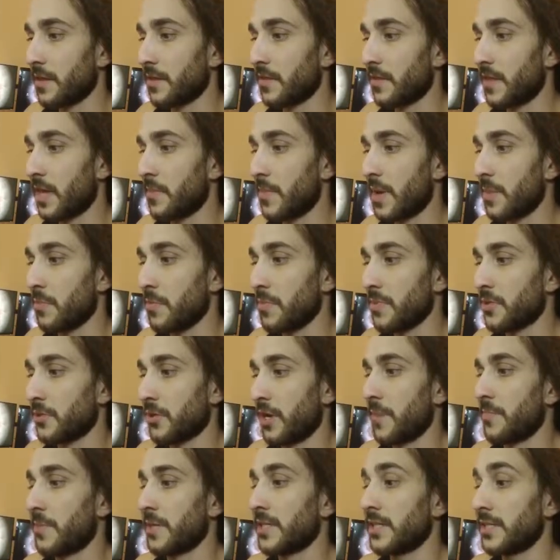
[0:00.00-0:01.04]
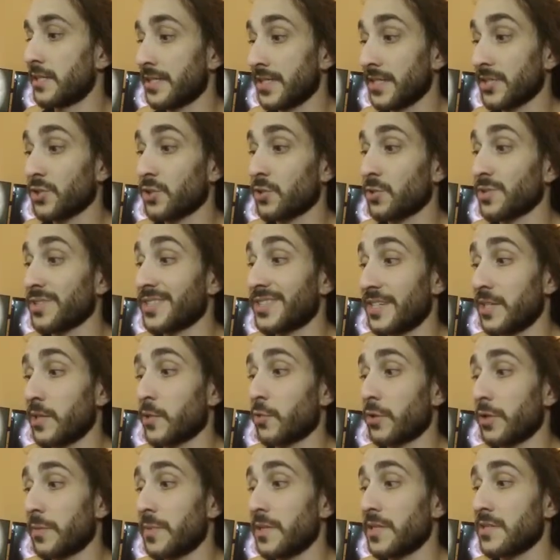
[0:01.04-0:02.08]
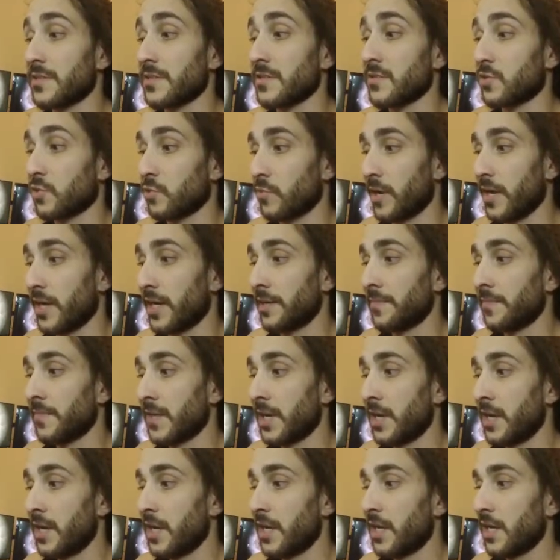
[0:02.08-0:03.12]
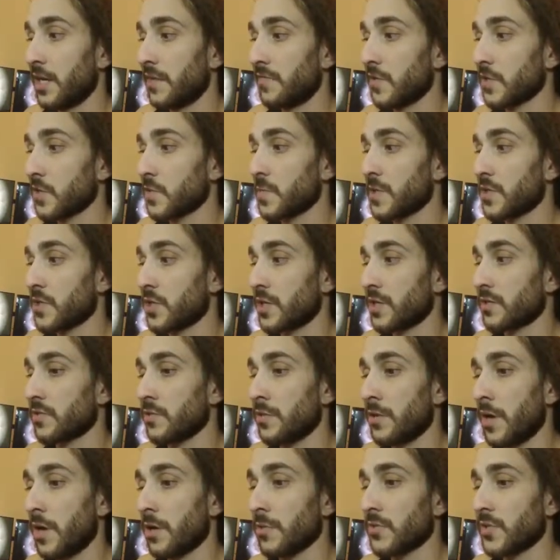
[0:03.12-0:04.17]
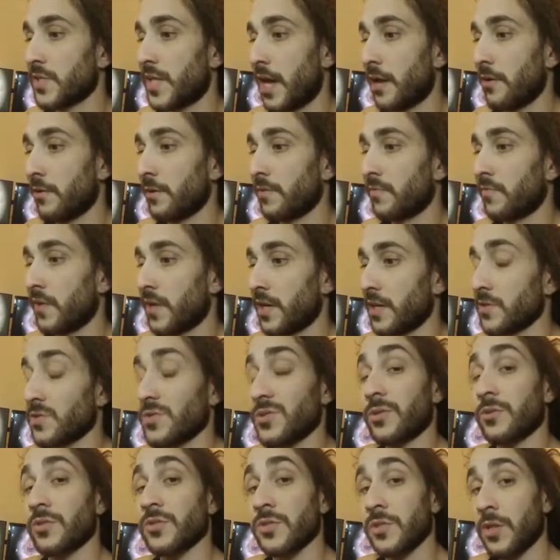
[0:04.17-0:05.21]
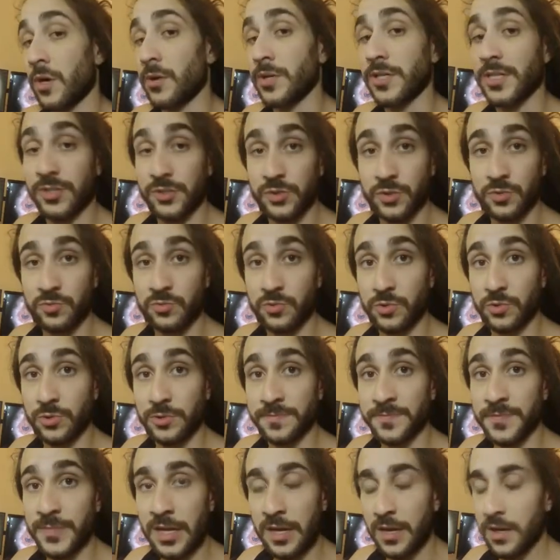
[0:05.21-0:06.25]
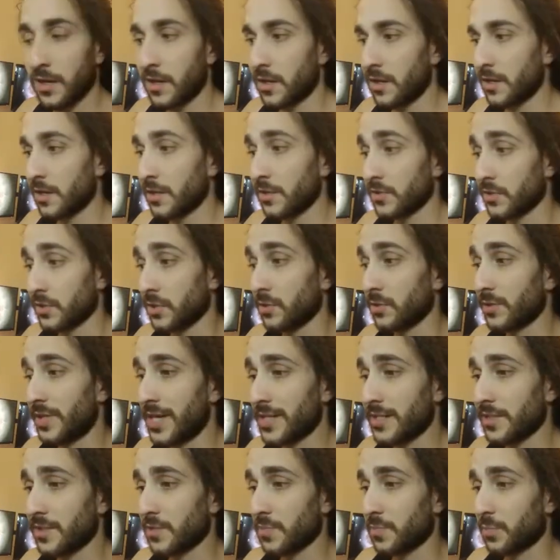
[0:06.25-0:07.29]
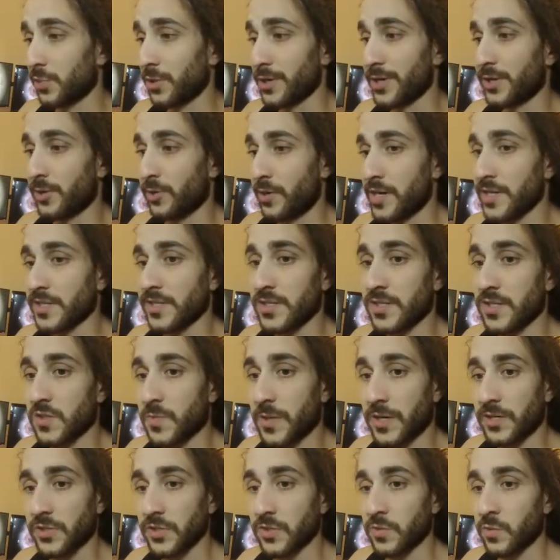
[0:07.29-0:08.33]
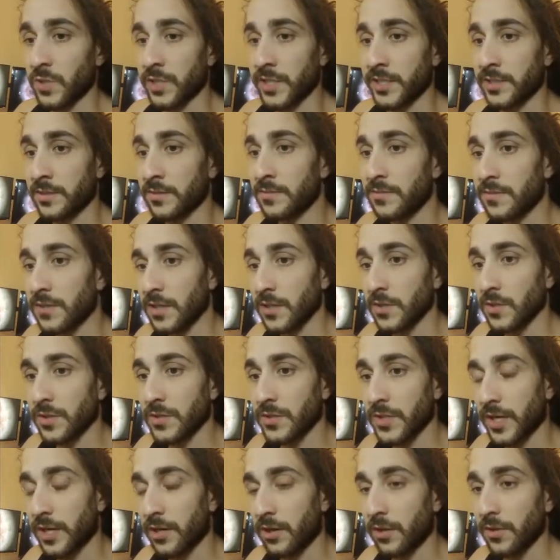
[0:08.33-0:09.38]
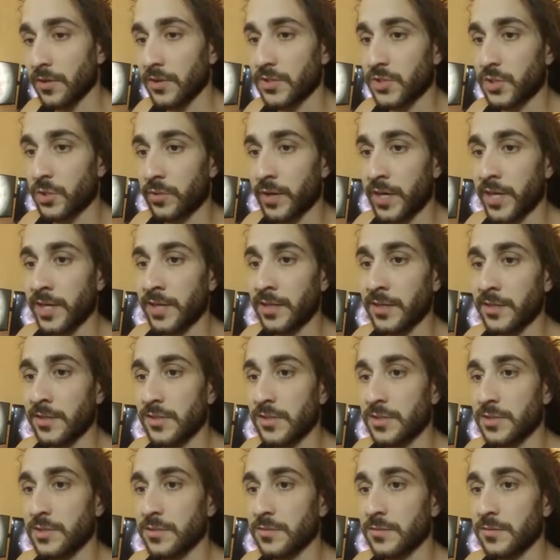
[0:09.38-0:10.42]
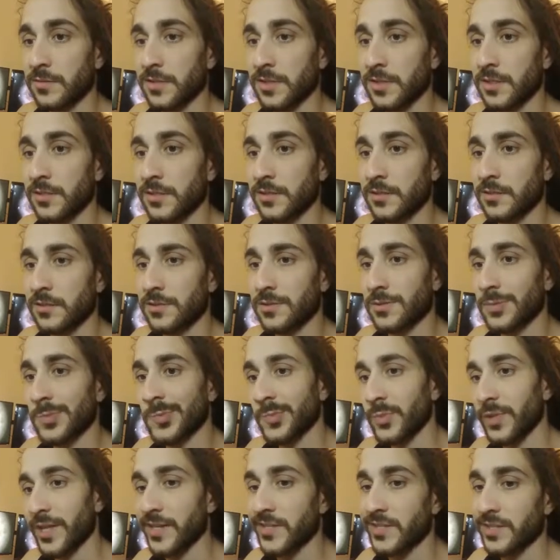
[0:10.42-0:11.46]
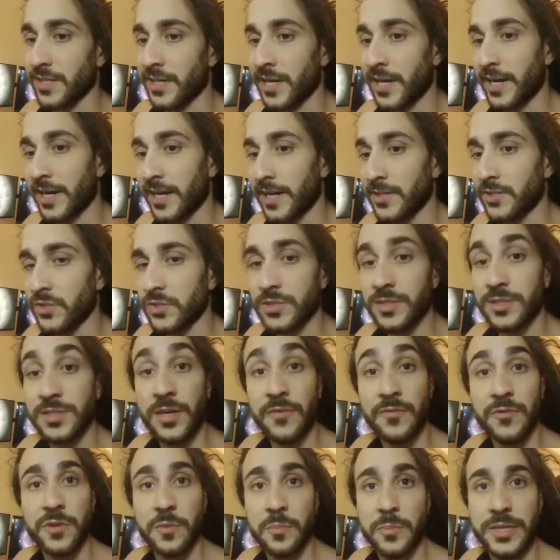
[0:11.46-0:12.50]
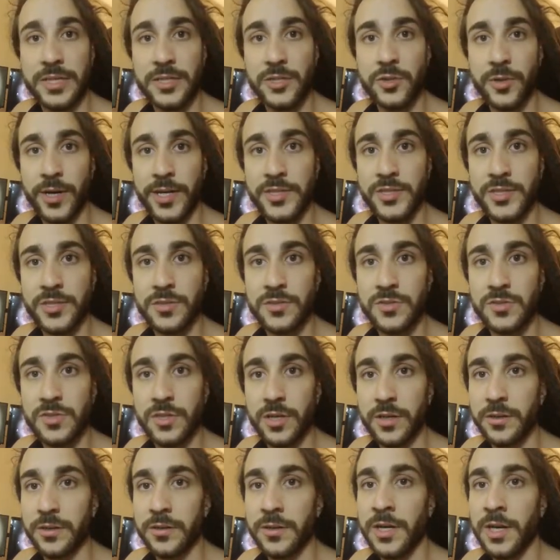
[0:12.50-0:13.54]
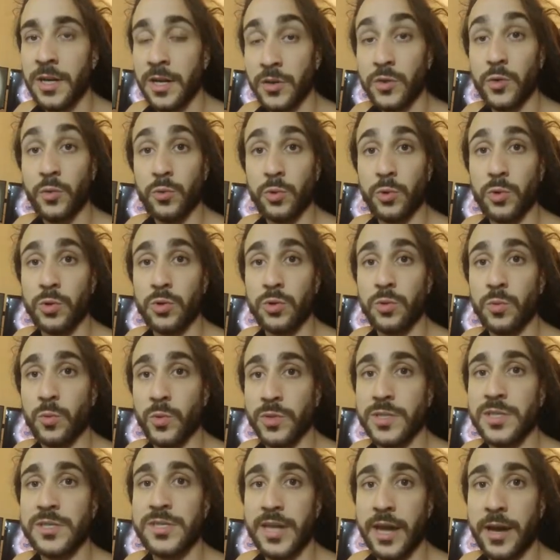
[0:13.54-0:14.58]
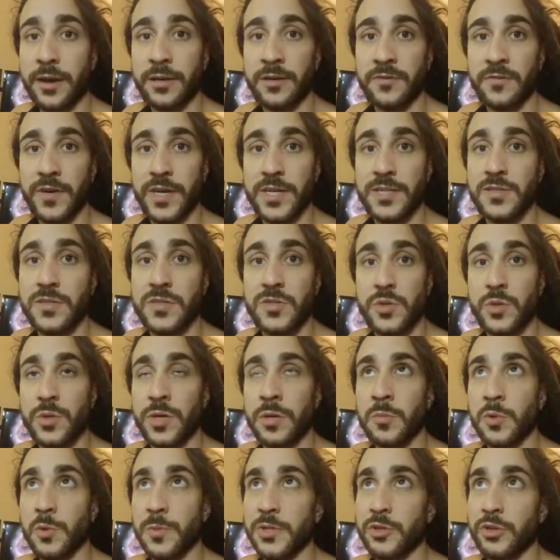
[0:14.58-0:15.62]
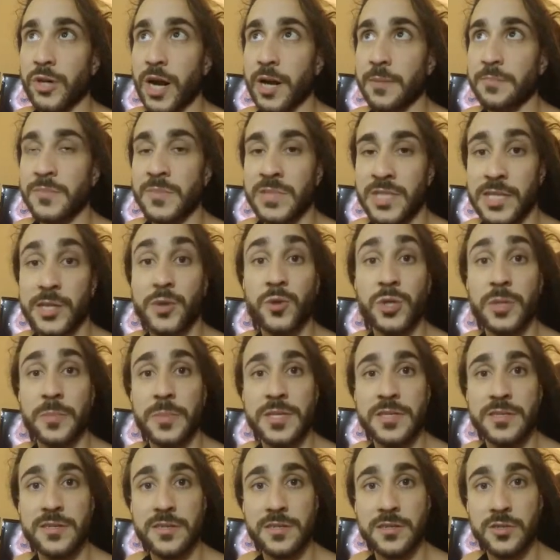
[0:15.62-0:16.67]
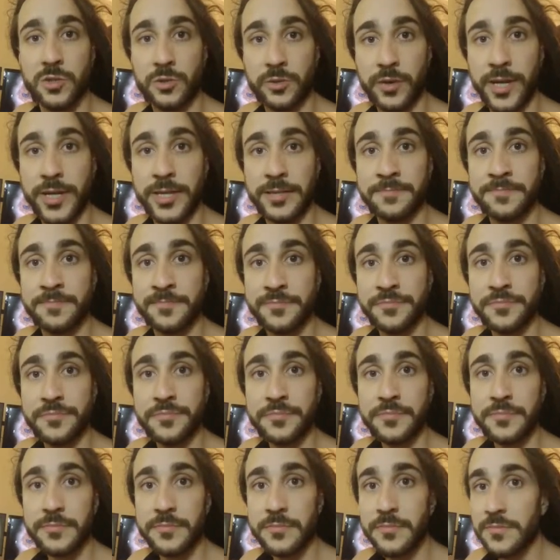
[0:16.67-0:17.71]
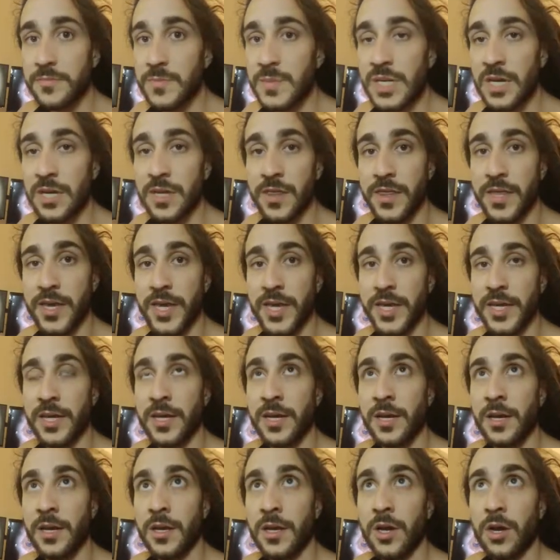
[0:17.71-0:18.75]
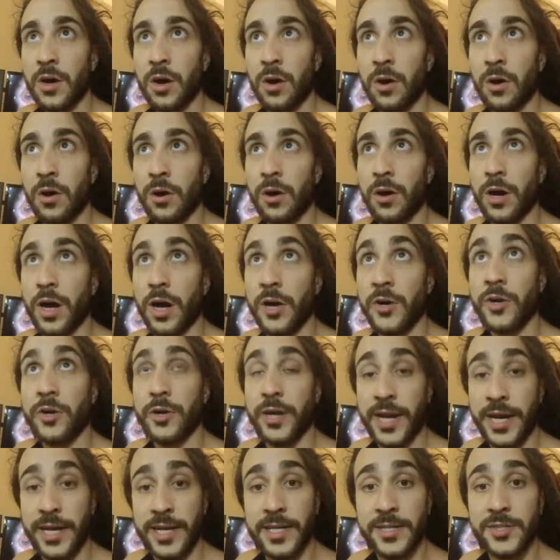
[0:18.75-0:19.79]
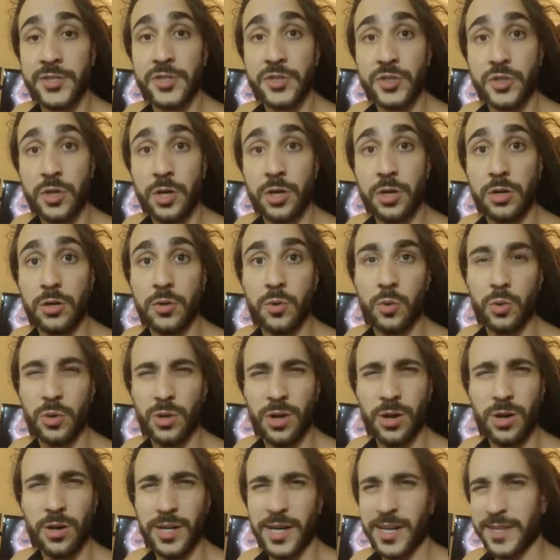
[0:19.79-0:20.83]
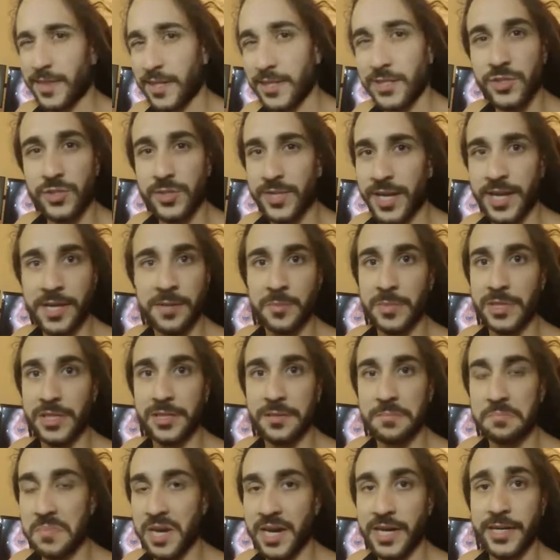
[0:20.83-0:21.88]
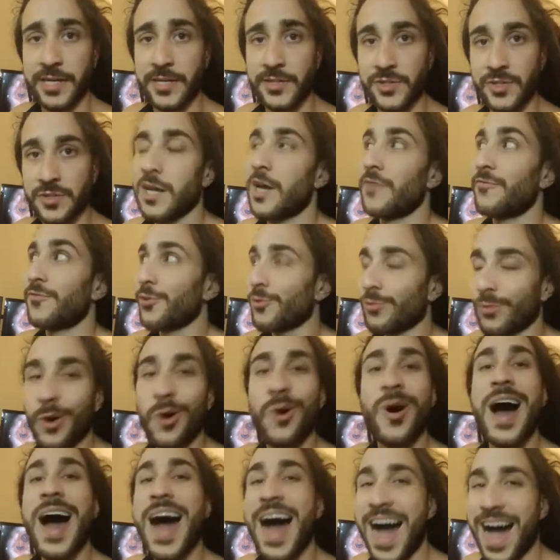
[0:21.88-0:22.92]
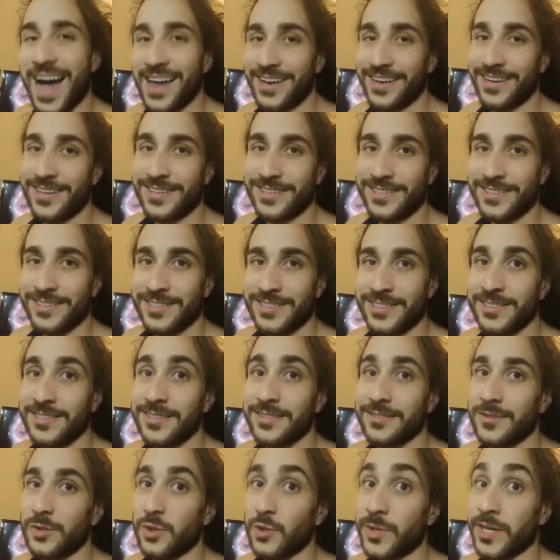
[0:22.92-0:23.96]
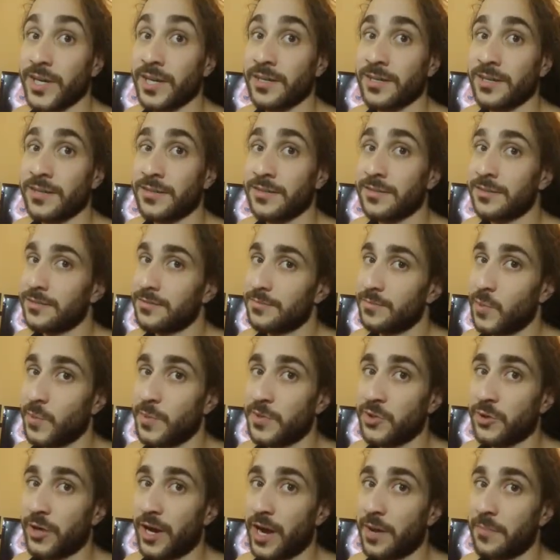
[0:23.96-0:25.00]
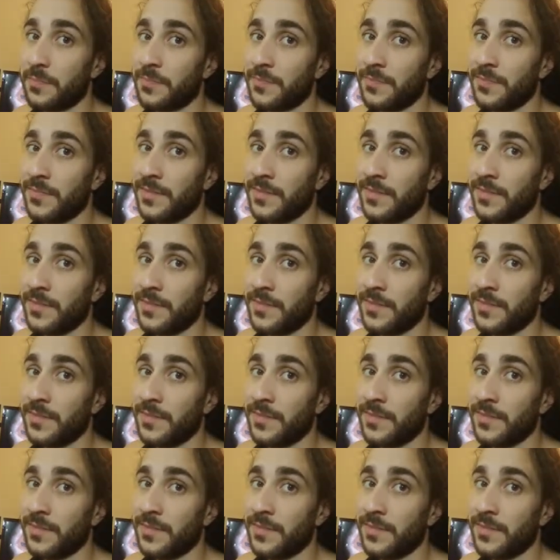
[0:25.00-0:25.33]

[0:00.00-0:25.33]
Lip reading: they may booby trap an additional D3 pieces of terrain. If this mission has no scouting phase, there's no additional roll. So that's pretty crazy, especially when it looks like all the terrain is less than 8 inches, except for the big trenches. So the rule with the scouting phase is you can booby trap D3 pieces of terrain that are under 8 inches tall or long. Like they just can't be 8 inches. If you roll hot, you can booby trap